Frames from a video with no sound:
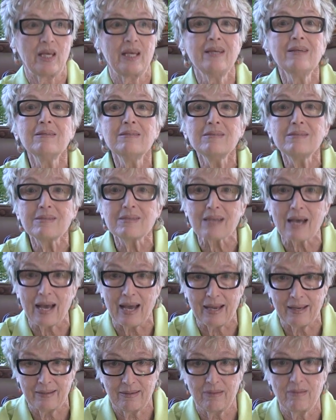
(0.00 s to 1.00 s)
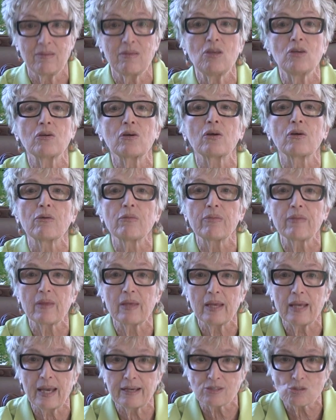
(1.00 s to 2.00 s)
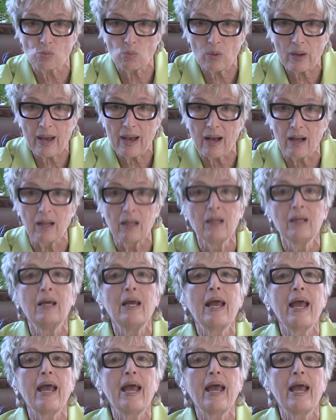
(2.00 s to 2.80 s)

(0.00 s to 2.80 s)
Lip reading: inside the earth as well.